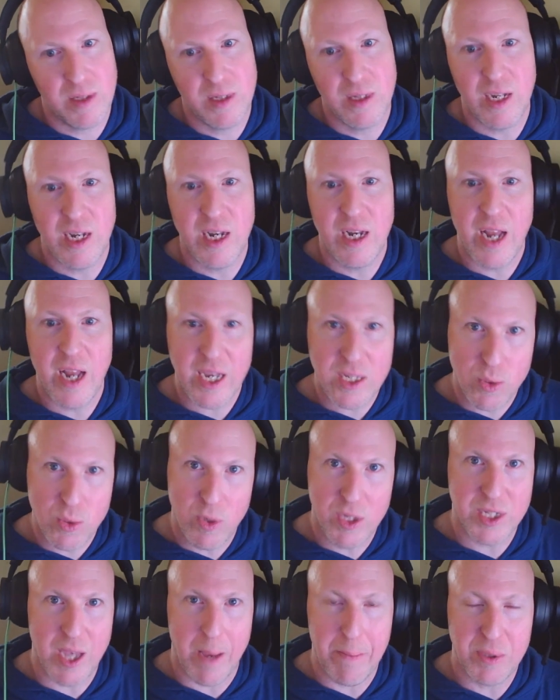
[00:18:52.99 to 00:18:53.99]
The next
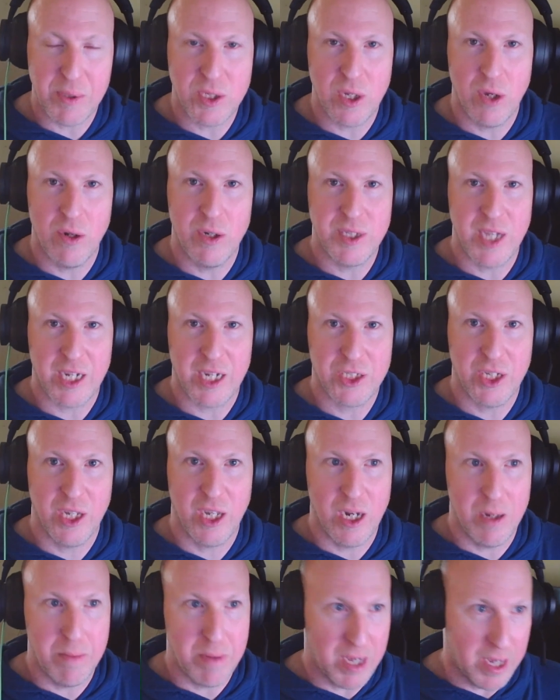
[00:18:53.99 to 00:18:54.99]
week's episode is actually
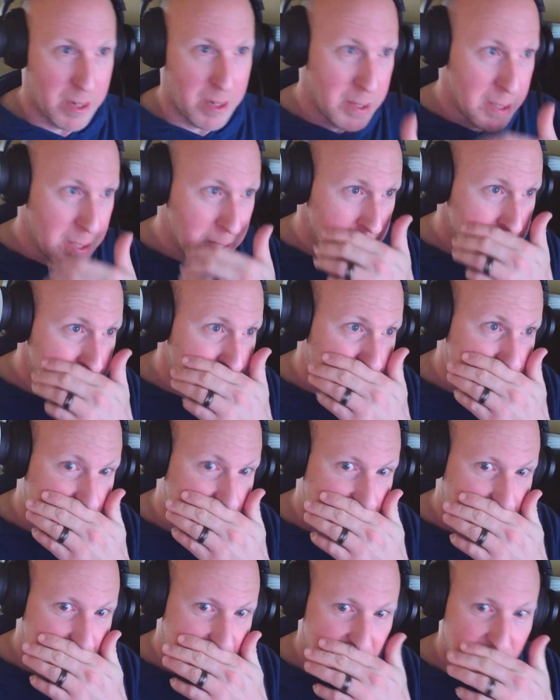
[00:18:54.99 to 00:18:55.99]
going to be
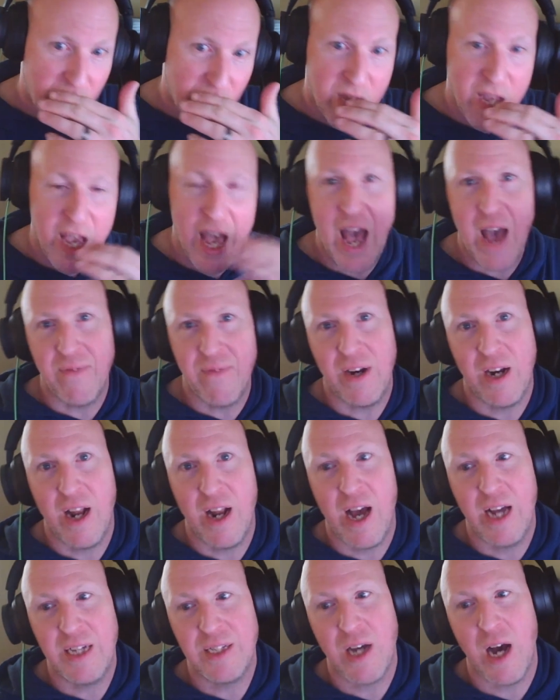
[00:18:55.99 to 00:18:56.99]
Avin and
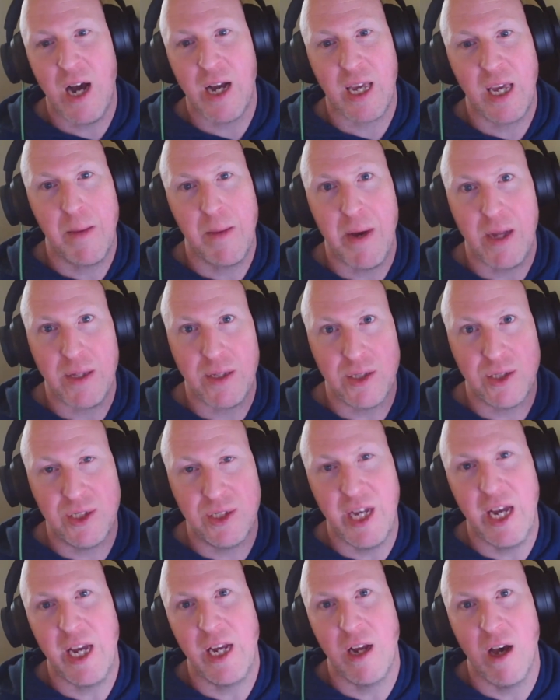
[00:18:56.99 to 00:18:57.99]
I talking about the
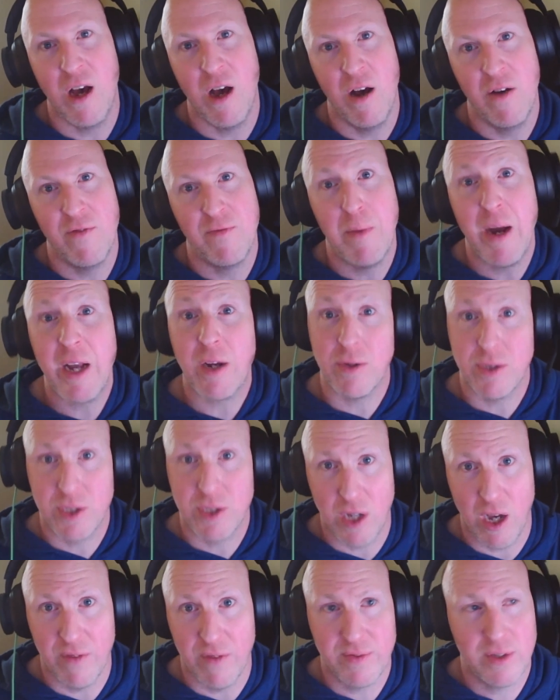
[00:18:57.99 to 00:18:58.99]
state of
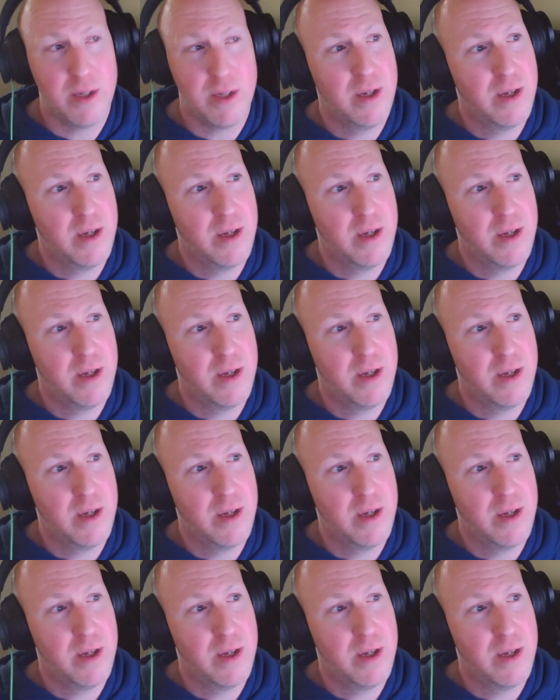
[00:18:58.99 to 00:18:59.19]
Microsoft.